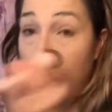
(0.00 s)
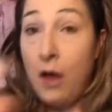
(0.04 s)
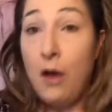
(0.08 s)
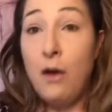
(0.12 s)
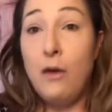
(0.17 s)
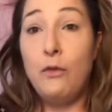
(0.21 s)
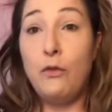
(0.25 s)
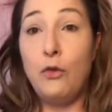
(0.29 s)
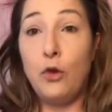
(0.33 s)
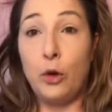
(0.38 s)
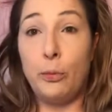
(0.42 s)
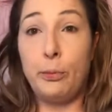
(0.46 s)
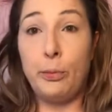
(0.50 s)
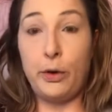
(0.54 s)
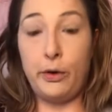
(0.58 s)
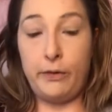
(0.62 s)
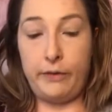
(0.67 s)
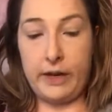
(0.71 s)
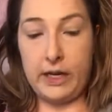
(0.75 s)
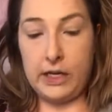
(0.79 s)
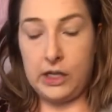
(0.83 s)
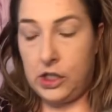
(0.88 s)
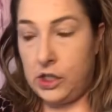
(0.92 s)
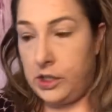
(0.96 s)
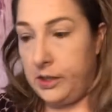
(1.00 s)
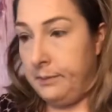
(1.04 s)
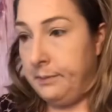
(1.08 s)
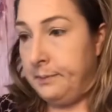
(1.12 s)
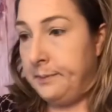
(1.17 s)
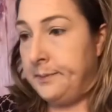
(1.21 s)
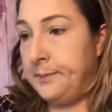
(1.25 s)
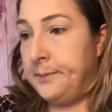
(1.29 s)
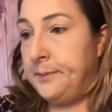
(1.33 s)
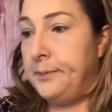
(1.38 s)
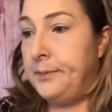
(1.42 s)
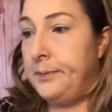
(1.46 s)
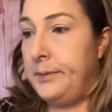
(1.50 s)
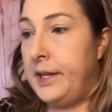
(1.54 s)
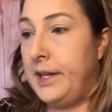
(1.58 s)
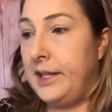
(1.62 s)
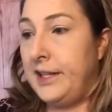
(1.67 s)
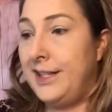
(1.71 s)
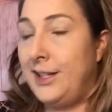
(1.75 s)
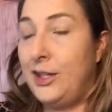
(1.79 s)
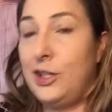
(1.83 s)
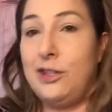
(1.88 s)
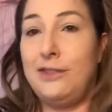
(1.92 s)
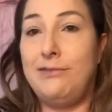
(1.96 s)
for perfection.
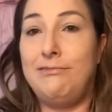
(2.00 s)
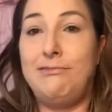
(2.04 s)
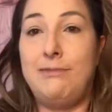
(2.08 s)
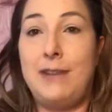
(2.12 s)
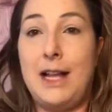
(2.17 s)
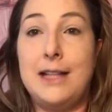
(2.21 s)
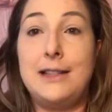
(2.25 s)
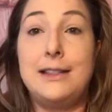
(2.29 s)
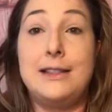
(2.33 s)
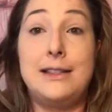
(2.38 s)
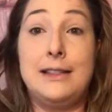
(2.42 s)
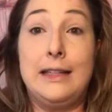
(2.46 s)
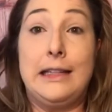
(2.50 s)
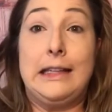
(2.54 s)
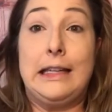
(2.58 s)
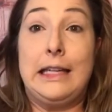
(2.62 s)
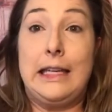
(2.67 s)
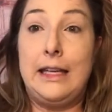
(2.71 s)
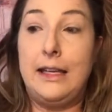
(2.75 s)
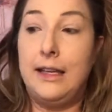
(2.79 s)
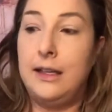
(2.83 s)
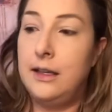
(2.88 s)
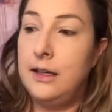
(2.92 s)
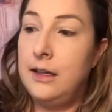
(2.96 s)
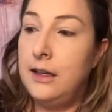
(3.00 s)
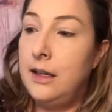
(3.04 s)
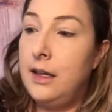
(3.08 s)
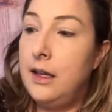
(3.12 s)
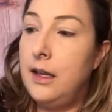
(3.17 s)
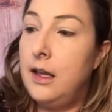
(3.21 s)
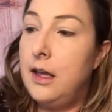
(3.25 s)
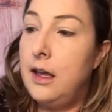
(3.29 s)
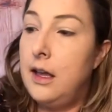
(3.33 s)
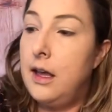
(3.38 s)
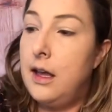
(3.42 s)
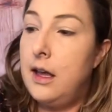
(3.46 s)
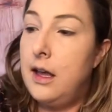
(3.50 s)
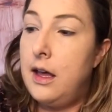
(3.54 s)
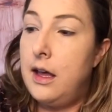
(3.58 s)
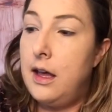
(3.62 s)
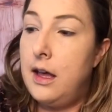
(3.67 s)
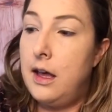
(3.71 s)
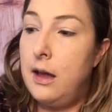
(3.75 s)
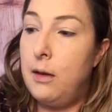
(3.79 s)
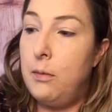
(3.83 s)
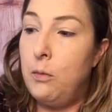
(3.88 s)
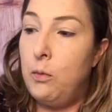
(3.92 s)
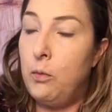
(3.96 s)
That's silly.
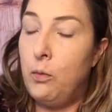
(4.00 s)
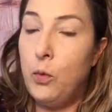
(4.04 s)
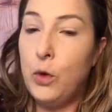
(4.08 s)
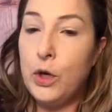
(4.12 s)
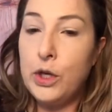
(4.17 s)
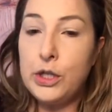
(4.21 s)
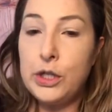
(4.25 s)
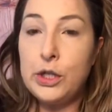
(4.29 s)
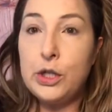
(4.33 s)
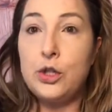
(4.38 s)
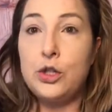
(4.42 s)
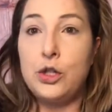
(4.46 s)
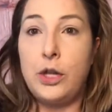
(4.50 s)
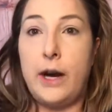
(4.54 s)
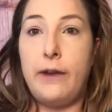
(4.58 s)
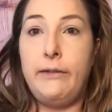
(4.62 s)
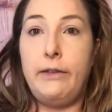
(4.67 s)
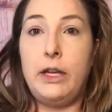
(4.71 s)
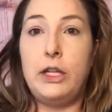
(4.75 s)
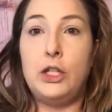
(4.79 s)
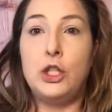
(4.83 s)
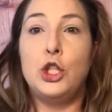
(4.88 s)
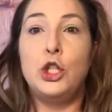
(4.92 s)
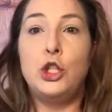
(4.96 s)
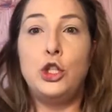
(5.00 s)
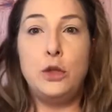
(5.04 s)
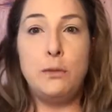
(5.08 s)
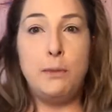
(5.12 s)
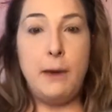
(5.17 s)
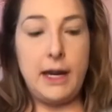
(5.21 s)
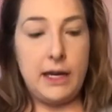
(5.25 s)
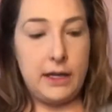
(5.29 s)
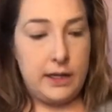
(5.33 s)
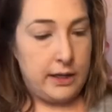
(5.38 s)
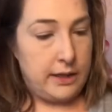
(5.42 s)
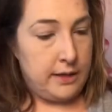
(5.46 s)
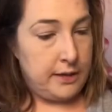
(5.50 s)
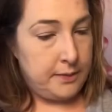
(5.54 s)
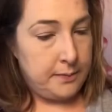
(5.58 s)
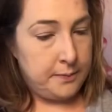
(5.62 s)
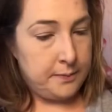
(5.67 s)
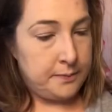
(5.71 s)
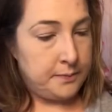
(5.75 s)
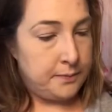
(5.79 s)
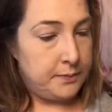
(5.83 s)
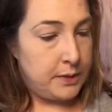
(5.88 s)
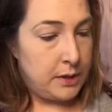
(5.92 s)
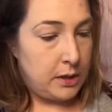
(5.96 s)
We're just striving to do better.
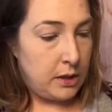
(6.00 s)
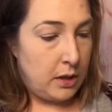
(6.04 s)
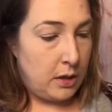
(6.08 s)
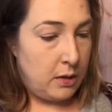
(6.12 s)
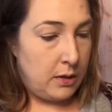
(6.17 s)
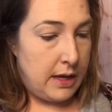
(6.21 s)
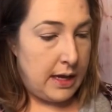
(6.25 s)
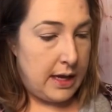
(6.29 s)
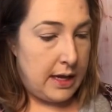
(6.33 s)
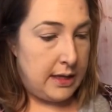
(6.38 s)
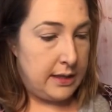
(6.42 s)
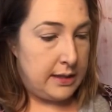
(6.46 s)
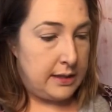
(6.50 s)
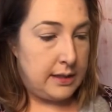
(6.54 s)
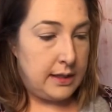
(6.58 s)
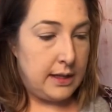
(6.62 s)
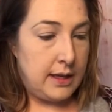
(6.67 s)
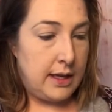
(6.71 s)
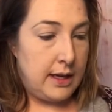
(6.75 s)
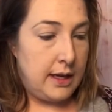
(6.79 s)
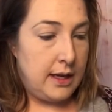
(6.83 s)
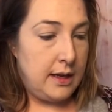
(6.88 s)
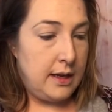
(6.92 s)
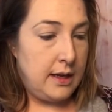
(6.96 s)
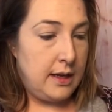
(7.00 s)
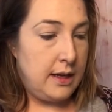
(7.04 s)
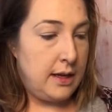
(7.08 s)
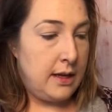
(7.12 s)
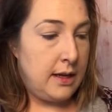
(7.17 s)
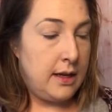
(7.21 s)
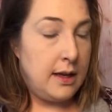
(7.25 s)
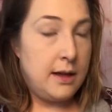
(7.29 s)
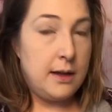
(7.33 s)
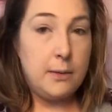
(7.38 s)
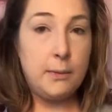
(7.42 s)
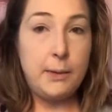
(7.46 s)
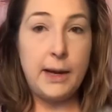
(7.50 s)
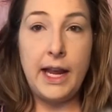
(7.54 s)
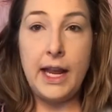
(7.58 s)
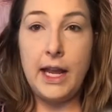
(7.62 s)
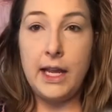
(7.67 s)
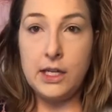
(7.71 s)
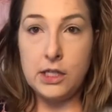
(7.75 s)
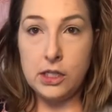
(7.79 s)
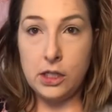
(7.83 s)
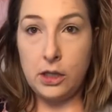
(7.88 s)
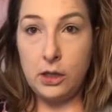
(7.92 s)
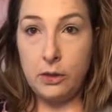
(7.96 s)
So as Maya
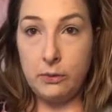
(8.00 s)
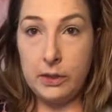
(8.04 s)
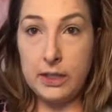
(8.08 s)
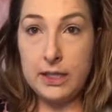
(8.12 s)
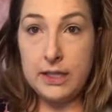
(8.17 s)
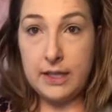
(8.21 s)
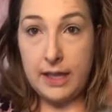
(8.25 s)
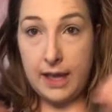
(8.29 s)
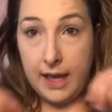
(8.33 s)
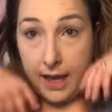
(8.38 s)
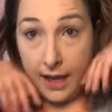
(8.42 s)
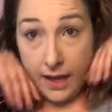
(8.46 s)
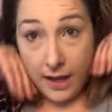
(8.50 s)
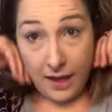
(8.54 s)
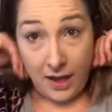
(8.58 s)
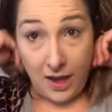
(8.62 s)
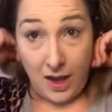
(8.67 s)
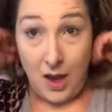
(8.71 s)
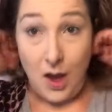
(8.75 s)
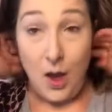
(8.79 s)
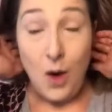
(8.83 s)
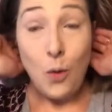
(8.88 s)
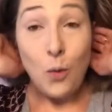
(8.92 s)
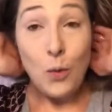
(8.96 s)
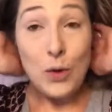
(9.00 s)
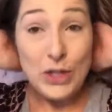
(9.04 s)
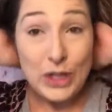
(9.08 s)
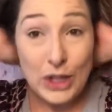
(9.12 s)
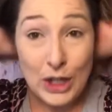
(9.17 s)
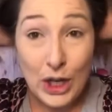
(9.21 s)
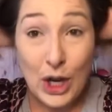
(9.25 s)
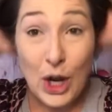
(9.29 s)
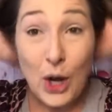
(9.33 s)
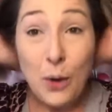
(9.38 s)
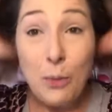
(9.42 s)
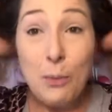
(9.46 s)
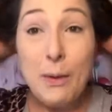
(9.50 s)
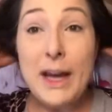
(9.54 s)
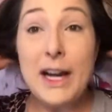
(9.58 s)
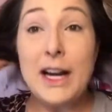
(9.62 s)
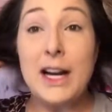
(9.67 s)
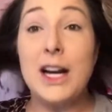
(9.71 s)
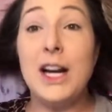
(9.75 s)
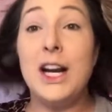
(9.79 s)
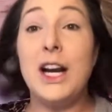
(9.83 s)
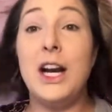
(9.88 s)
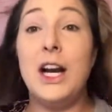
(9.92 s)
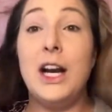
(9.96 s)
Angelou would say, when you know
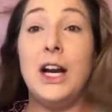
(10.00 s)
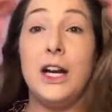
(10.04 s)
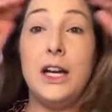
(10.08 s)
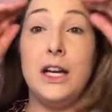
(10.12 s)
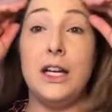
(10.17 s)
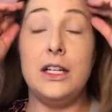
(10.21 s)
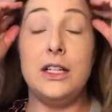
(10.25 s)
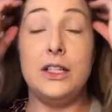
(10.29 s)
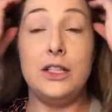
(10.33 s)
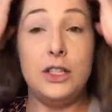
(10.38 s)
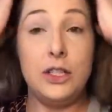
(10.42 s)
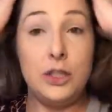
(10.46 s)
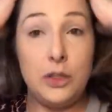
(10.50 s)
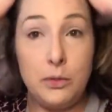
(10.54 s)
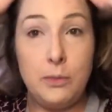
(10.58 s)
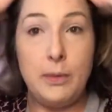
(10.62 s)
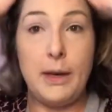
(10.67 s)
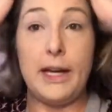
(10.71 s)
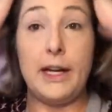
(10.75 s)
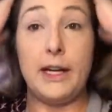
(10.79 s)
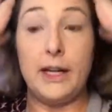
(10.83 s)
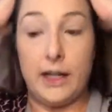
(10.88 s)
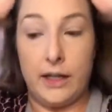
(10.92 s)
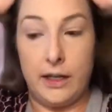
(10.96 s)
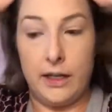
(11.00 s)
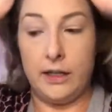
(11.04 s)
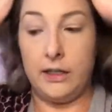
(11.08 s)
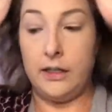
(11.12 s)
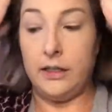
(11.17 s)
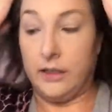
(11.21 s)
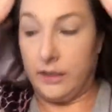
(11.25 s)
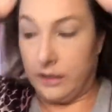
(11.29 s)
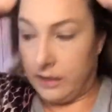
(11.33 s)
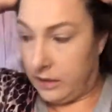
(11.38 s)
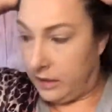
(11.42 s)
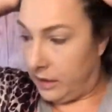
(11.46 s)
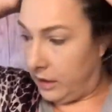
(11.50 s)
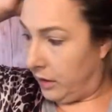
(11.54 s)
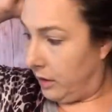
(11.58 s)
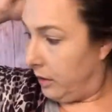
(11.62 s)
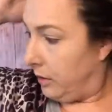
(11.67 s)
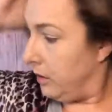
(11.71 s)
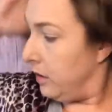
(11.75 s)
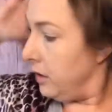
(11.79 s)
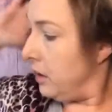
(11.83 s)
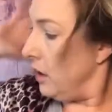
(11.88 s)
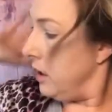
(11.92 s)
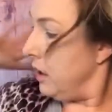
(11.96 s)
better, do better. So
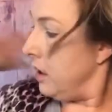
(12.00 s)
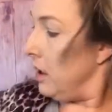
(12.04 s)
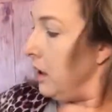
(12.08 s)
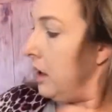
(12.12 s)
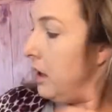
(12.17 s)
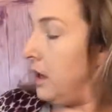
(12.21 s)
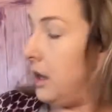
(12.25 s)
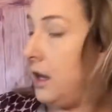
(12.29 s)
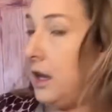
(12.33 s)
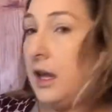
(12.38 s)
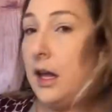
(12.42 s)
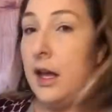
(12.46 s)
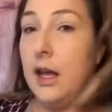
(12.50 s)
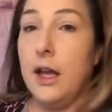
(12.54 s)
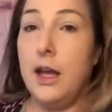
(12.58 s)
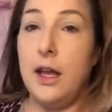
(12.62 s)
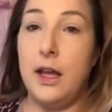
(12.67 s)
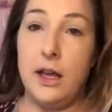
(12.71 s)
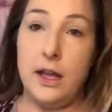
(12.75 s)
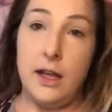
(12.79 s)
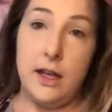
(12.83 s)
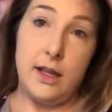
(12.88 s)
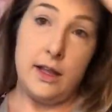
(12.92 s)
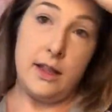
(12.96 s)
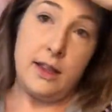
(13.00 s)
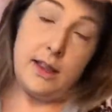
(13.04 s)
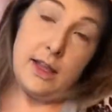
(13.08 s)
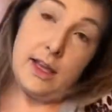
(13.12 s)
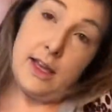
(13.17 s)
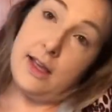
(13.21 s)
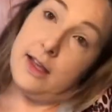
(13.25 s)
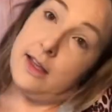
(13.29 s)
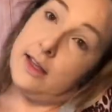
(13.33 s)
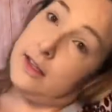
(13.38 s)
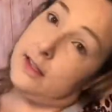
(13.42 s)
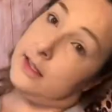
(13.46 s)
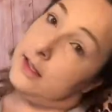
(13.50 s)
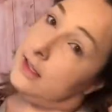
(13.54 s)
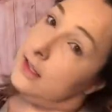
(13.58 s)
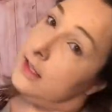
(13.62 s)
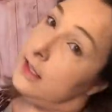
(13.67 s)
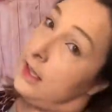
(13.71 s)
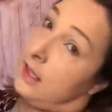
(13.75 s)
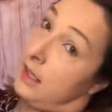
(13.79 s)
that's